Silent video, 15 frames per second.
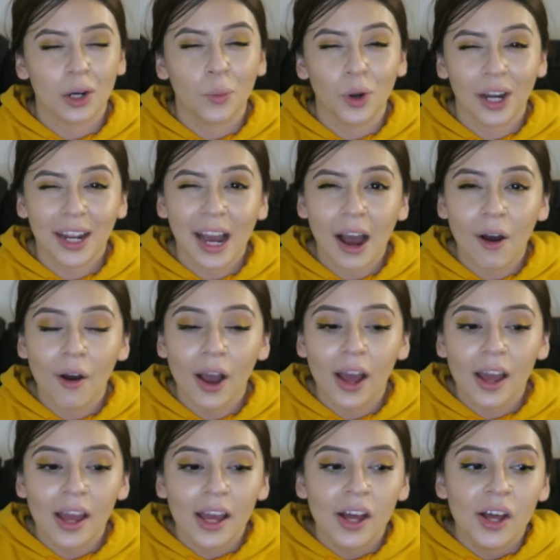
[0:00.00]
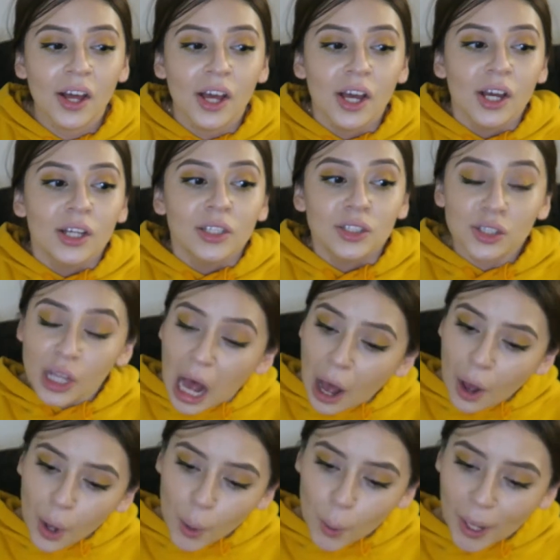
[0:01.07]
gonna work out.
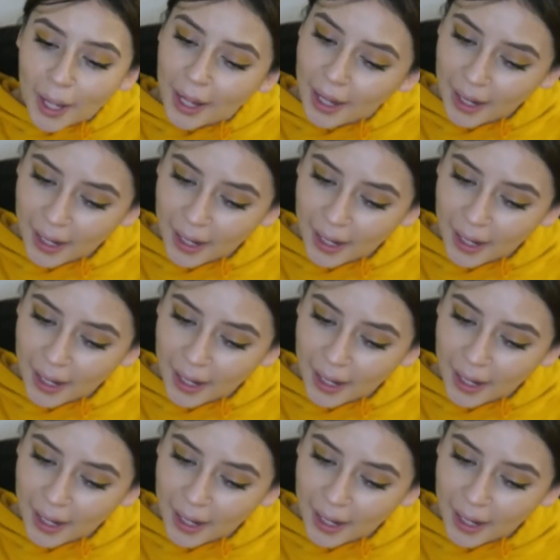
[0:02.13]
So